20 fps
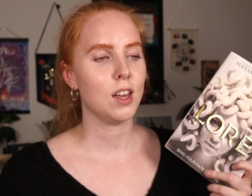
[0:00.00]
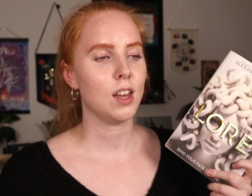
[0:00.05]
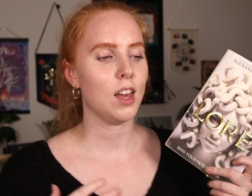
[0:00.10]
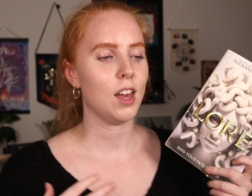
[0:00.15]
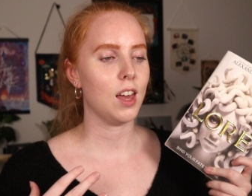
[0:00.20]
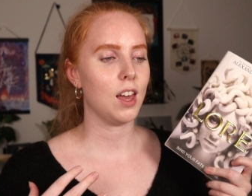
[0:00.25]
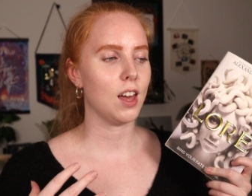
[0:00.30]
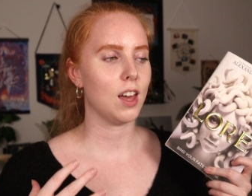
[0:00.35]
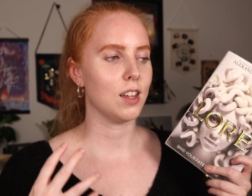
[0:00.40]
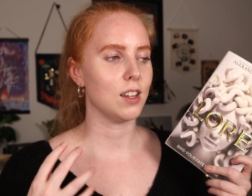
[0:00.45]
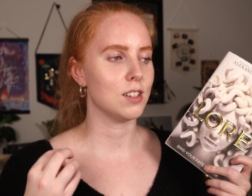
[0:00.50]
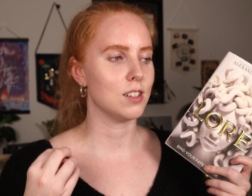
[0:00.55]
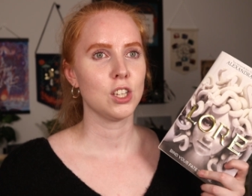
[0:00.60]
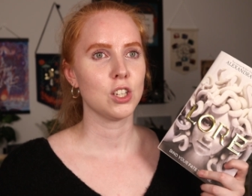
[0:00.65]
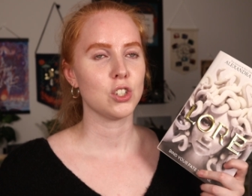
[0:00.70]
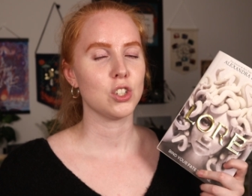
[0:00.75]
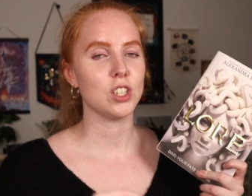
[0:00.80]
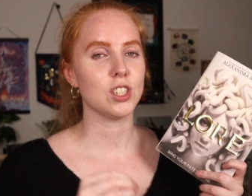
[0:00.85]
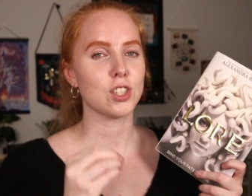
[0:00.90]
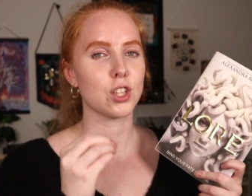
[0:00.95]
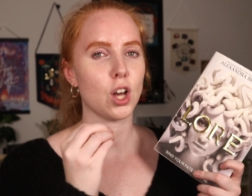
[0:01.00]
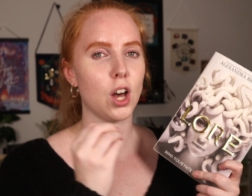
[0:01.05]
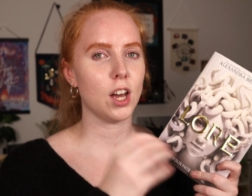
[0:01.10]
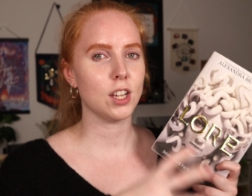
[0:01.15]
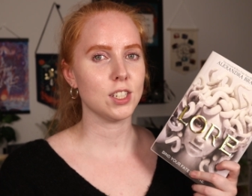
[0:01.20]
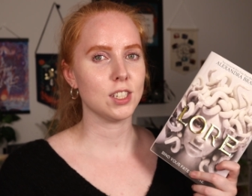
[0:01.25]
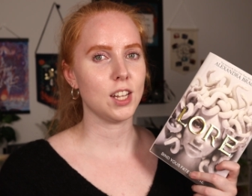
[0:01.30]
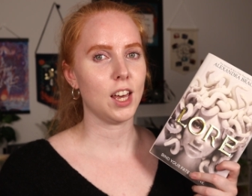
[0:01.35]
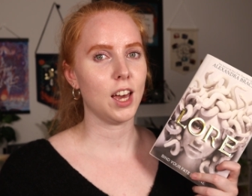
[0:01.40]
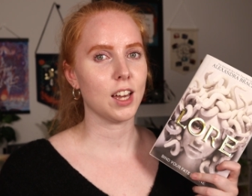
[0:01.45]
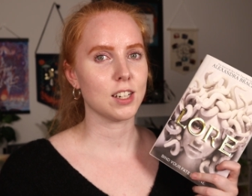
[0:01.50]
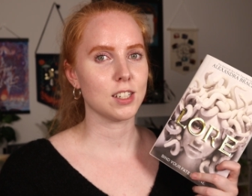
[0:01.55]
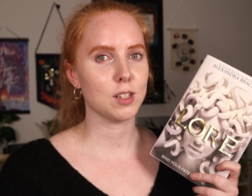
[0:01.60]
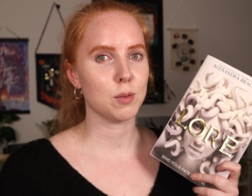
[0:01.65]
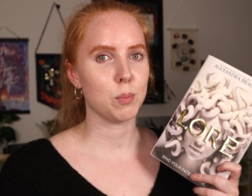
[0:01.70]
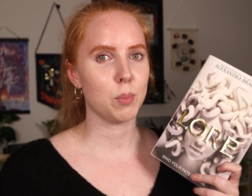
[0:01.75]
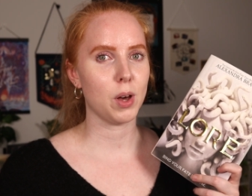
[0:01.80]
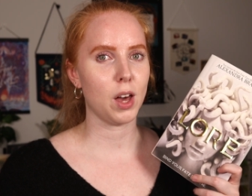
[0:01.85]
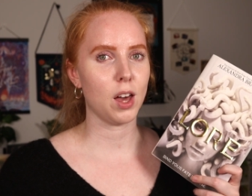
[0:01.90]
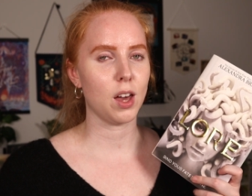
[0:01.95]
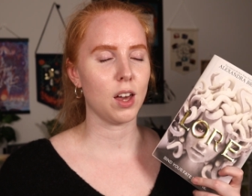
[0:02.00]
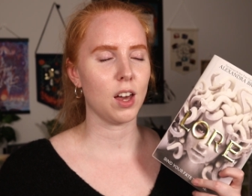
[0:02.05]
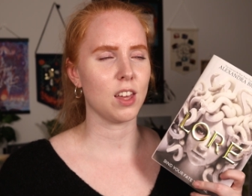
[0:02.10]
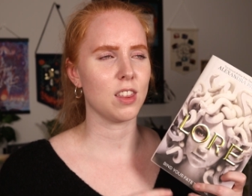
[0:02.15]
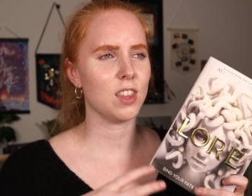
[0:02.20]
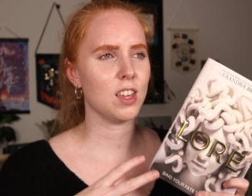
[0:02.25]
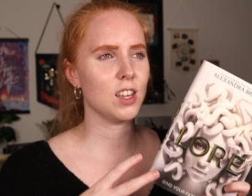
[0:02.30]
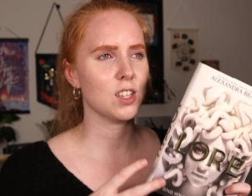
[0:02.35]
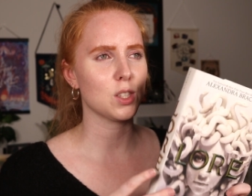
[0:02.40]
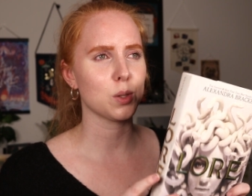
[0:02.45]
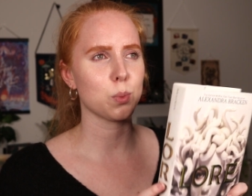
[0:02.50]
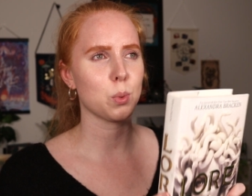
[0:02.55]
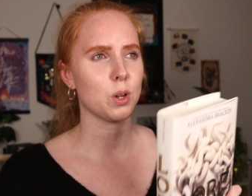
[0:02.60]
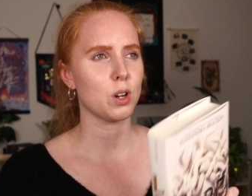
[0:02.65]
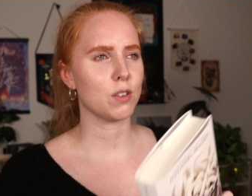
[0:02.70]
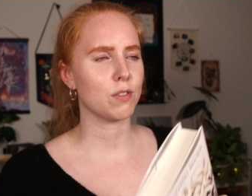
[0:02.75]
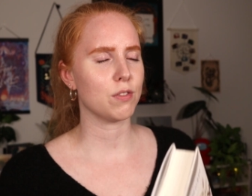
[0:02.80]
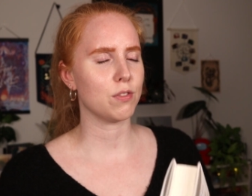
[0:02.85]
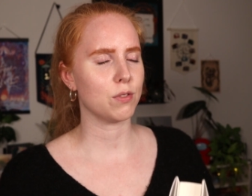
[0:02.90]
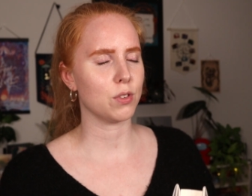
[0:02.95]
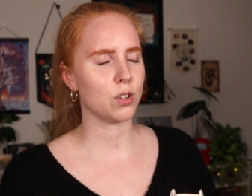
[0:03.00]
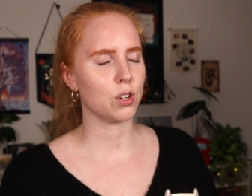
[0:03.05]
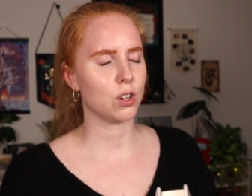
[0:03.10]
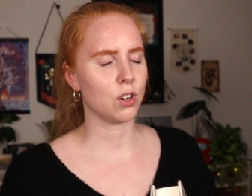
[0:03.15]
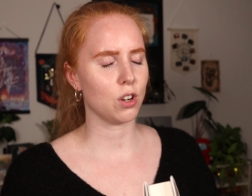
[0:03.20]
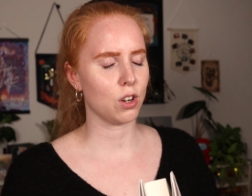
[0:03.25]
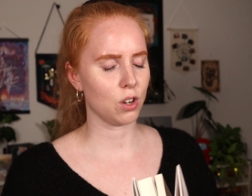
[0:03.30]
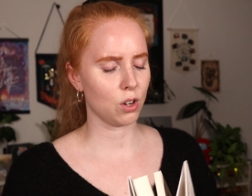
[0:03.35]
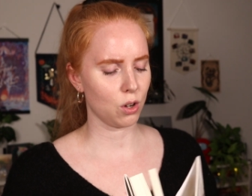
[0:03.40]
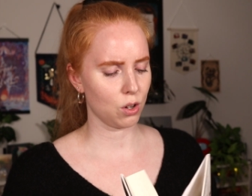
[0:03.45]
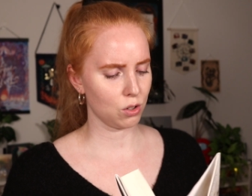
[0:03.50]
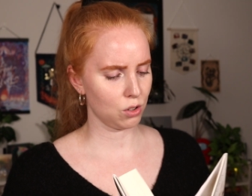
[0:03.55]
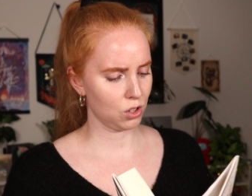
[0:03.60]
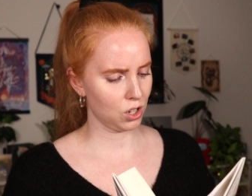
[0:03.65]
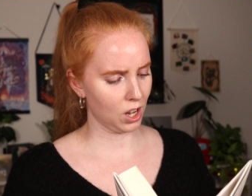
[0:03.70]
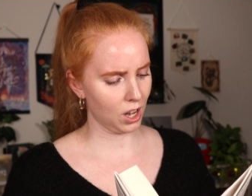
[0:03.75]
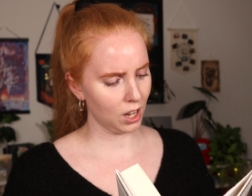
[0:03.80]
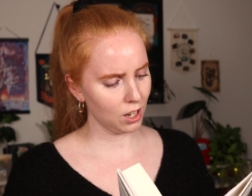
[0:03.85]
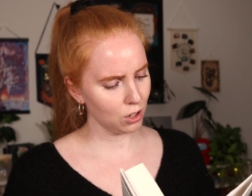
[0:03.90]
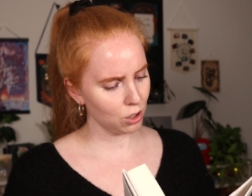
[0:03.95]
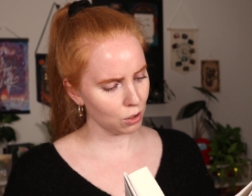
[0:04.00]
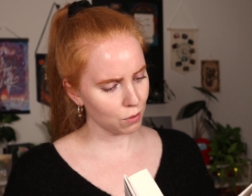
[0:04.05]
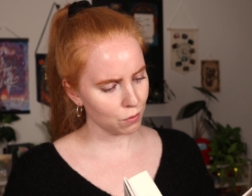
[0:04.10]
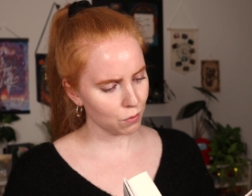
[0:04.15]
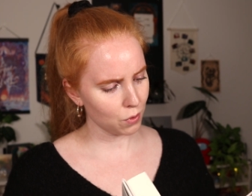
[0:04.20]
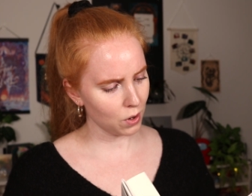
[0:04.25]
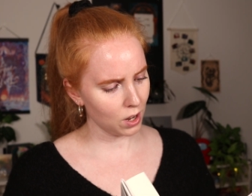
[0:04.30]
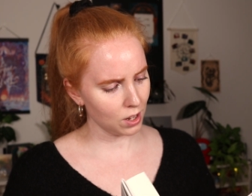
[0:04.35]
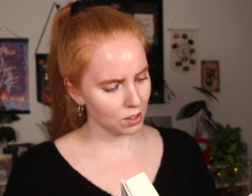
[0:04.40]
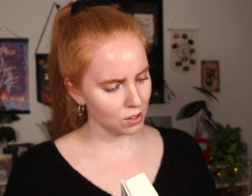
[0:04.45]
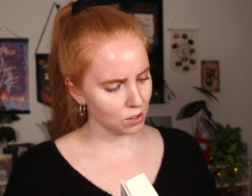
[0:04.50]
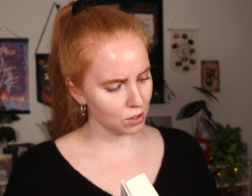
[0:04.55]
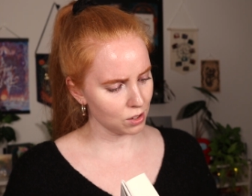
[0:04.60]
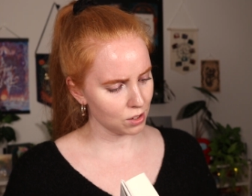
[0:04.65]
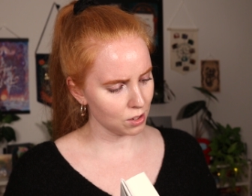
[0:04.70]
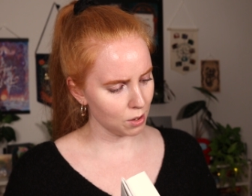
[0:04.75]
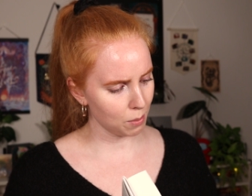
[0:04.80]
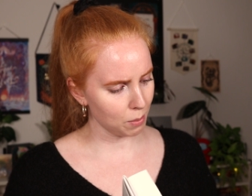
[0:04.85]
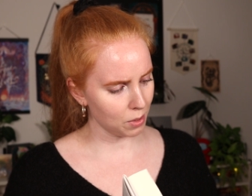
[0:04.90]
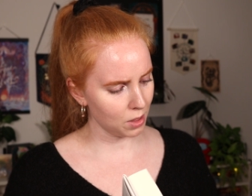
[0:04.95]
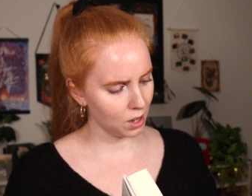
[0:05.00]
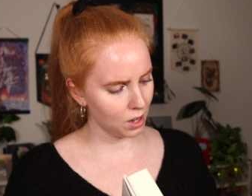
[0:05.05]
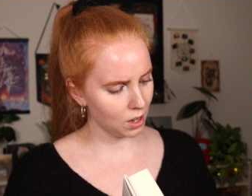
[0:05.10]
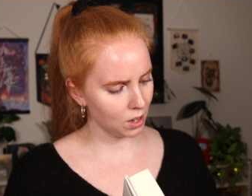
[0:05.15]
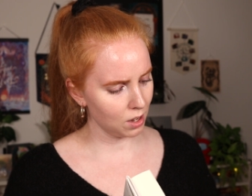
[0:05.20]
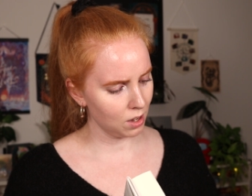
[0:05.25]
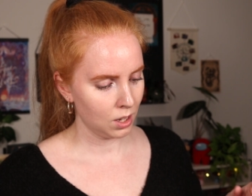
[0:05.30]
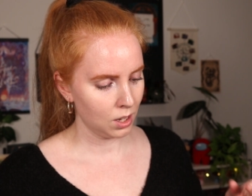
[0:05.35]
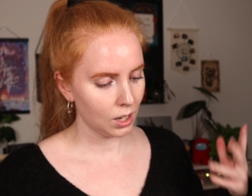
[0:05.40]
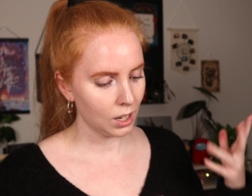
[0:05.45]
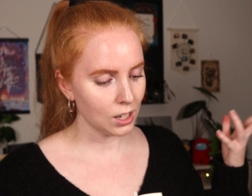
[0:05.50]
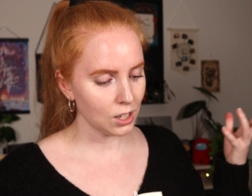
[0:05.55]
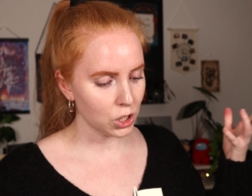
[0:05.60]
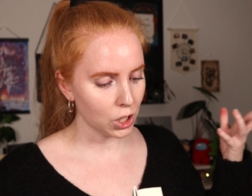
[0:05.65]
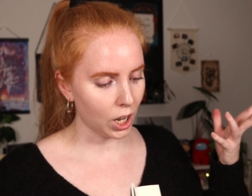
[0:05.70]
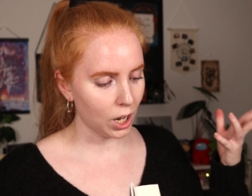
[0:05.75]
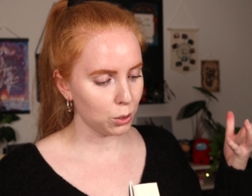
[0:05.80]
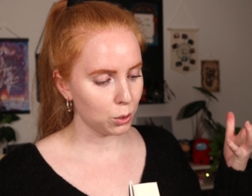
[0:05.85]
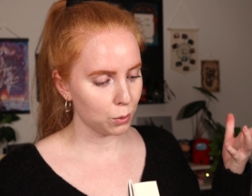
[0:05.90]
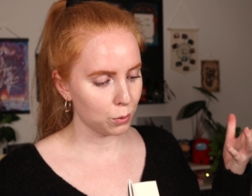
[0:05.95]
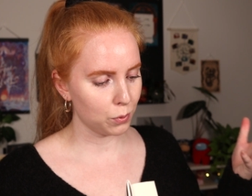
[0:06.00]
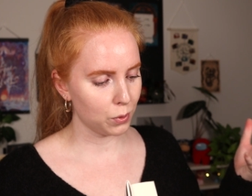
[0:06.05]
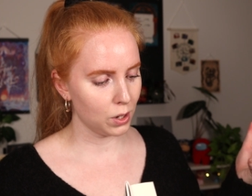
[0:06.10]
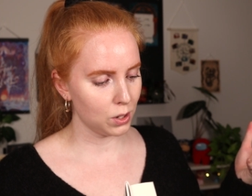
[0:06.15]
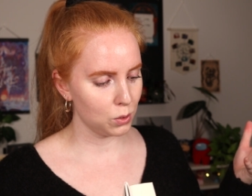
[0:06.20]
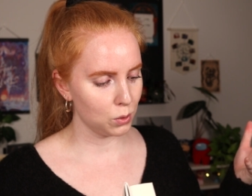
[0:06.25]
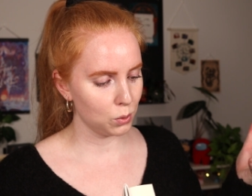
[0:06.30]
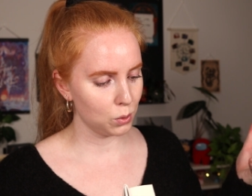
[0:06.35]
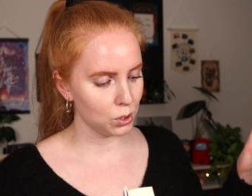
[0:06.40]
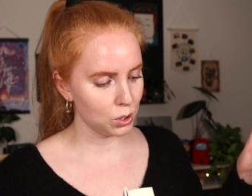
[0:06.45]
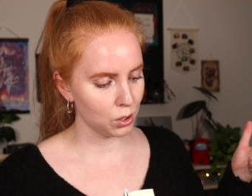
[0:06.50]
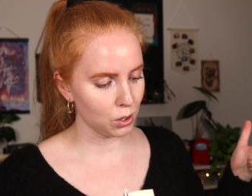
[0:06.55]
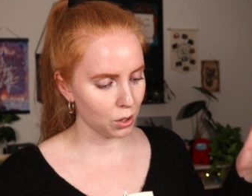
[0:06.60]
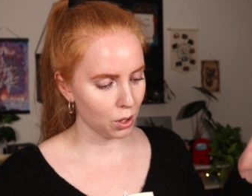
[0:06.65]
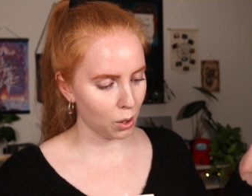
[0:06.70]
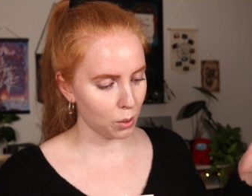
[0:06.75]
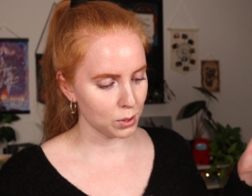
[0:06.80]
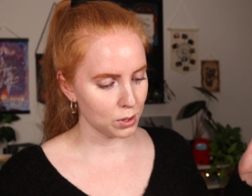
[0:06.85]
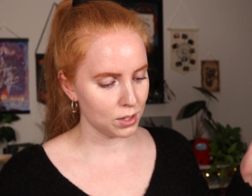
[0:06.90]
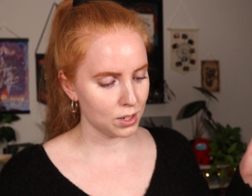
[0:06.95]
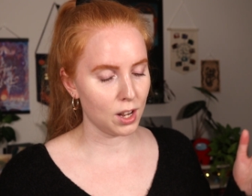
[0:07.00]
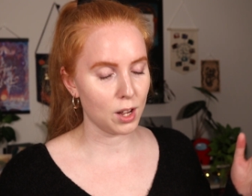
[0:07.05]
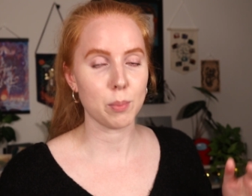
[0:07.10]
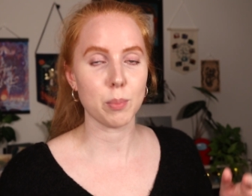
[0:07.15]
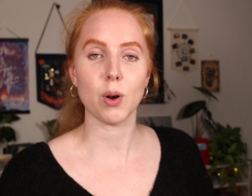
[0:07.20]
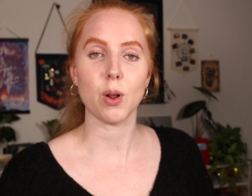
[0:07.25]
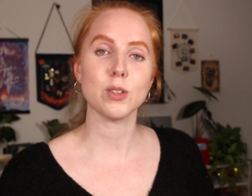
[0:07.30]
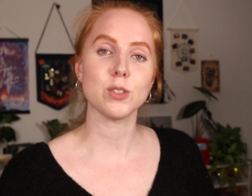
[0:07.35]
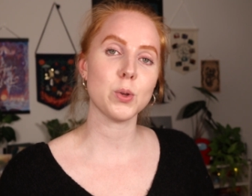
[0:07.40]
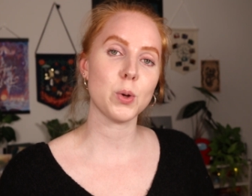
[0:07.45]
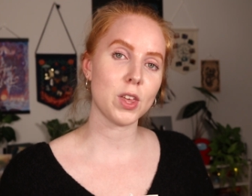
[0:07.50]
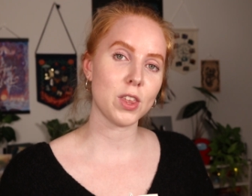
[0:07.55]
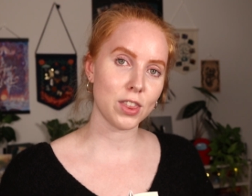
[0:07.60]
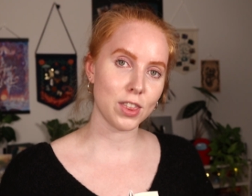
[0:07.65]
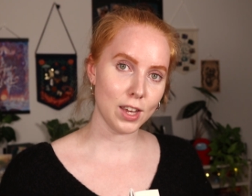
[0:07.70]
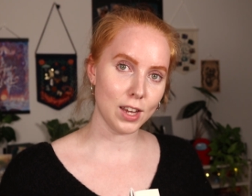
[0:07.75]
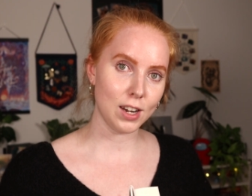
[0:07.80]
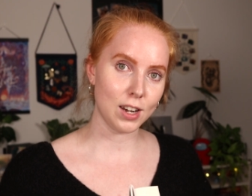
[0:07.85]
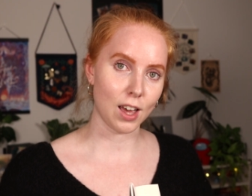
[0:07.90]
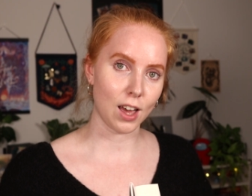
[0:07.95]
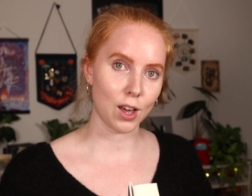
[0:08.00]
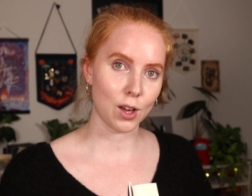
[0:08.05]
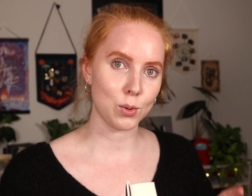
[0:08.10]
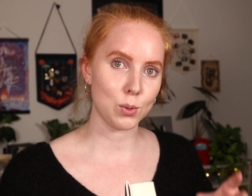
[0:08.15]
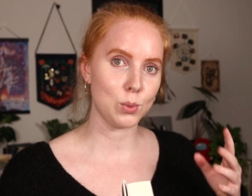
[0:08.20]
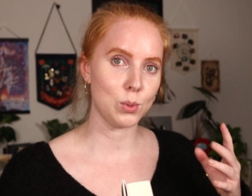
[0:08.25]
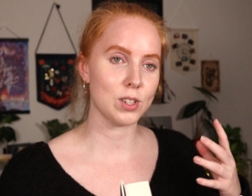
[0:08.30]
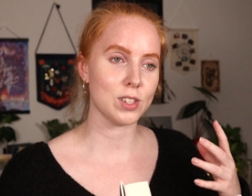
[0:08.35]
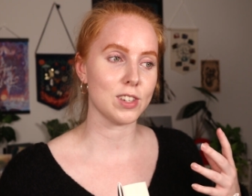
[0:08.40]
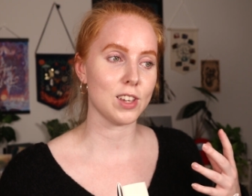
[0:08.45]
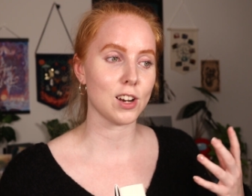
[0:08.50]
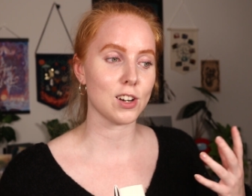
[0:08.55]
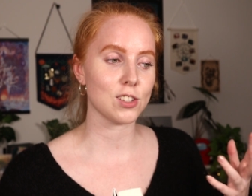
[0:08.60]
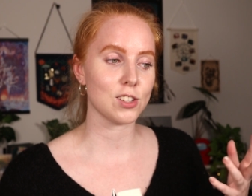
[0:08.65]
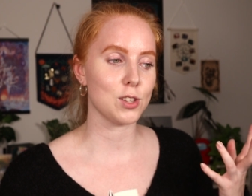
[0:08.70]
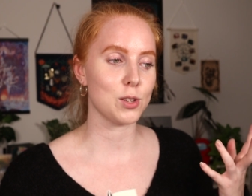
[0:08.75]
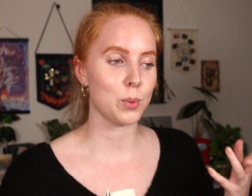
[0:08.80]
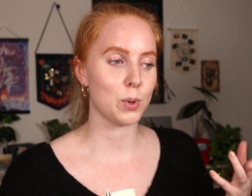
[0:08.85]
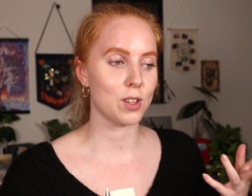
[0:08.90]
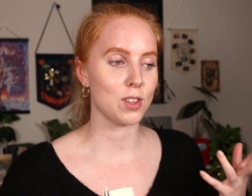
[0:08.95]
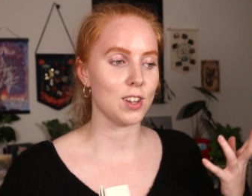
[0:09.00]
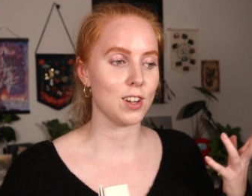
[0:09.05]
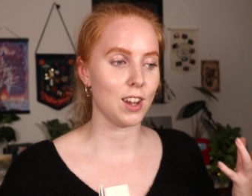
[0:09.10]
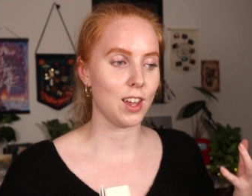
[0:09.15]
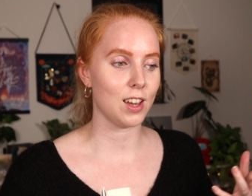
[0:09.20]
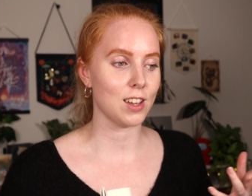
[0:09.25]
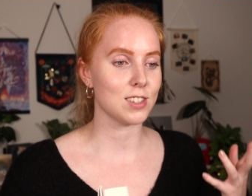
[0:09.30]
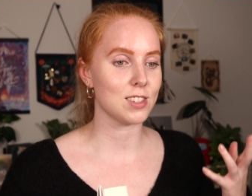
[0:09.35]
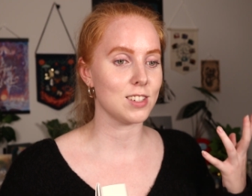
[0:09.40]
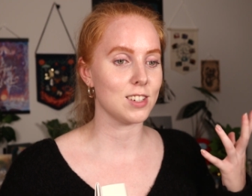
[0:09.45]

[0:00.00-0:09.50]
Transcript: and she's contacted by, I think it's one of her childhood friends or something. A childhood friend who she thought was dead, but also Athena, who is actually one of the last